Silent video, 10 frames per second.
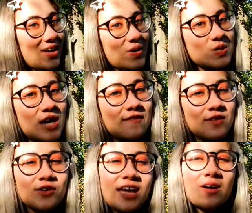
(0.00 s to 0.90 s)
Mm. Also, I
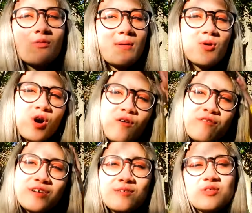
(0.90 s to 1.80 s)
feel like way more
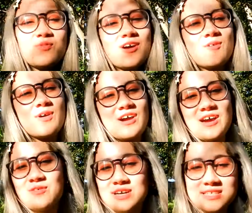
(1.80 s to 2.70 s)
confident with like
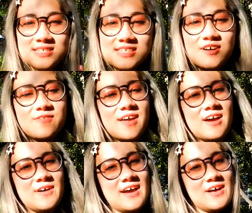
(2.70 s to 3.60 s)
wearing wigs and stuff
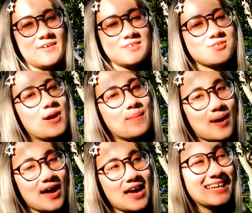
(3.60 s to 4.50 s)
now out, so I
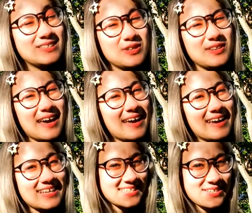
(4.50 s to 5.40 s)
might do that
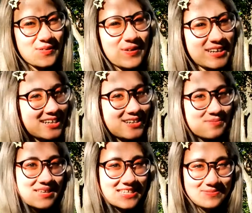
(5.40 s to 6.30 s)
at school. I don't know, you
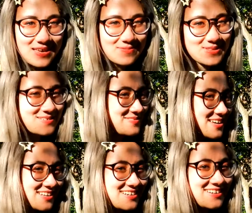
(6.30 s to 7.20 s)
might see me come on the way,
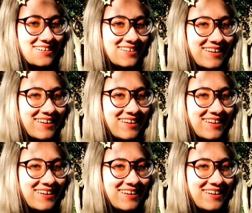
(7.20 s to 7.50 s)
I don't know.